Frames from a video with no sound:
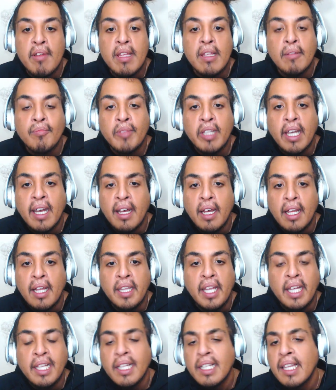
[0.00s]
very...
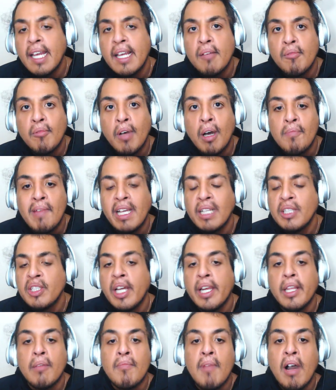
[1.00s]
that looked like a
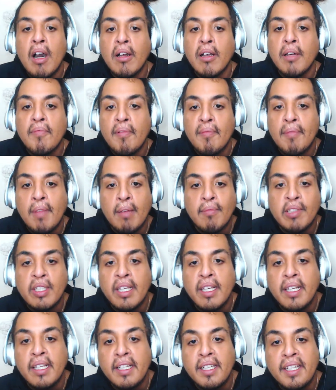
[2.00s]
page out of the manga, if I'm not
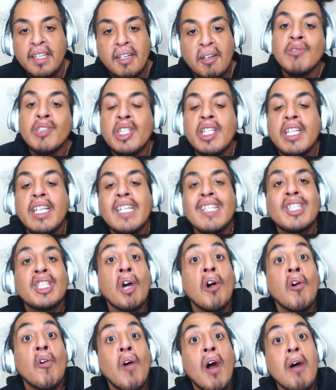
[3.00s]
mistaken. Junji
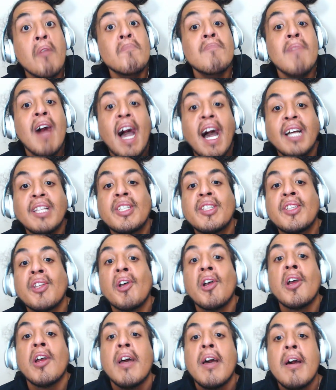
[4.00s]
Ito, a
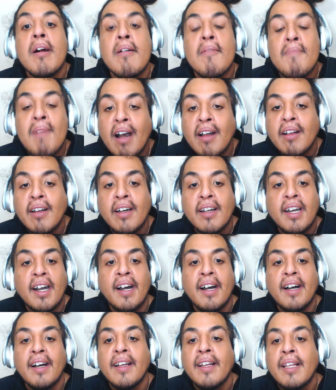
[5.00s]
master
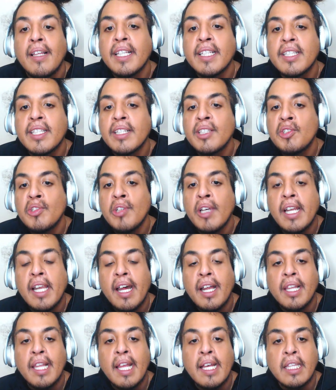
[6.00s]
mangaka. Yeah, this looks
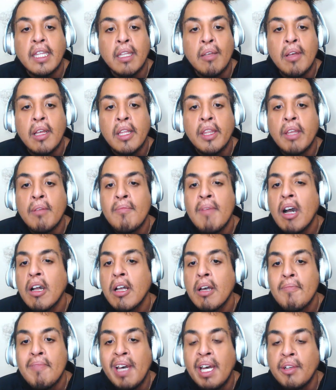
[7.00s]
straight out of like the
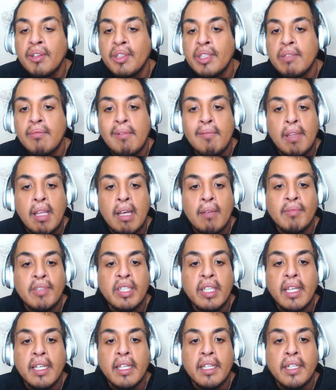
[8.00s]
manga panels, if I'm
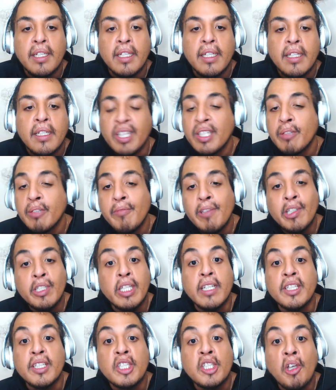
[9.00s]
not mistaken. But this
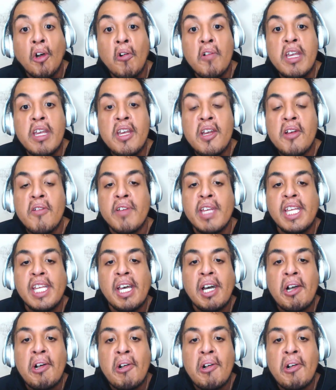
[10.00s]
music is so eerie,